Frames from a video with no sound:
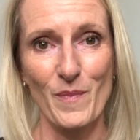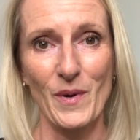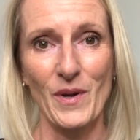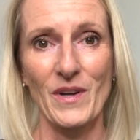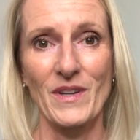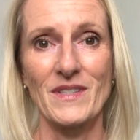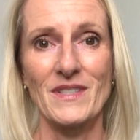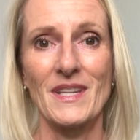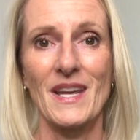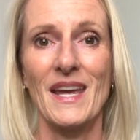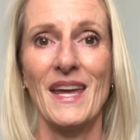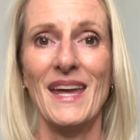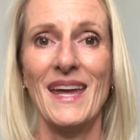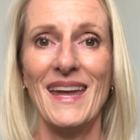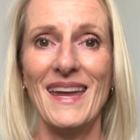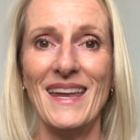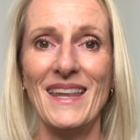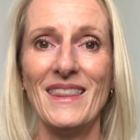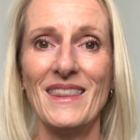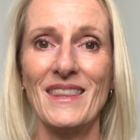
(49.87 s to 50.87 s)
because
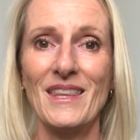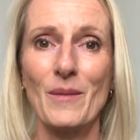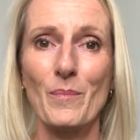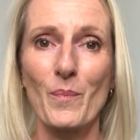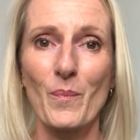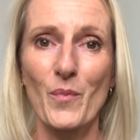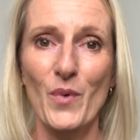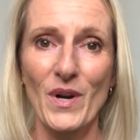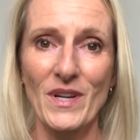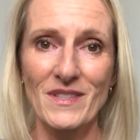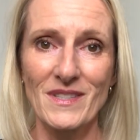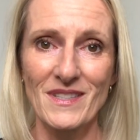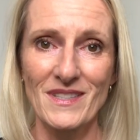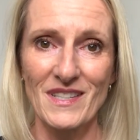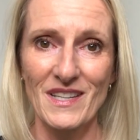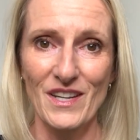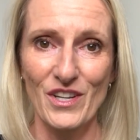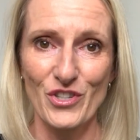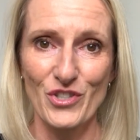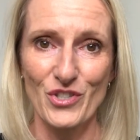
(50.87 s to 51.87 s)
in the
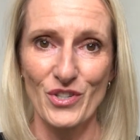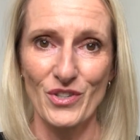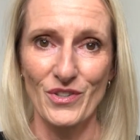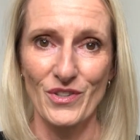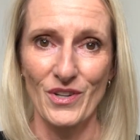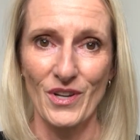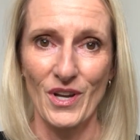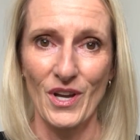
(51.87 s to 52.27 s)
presentation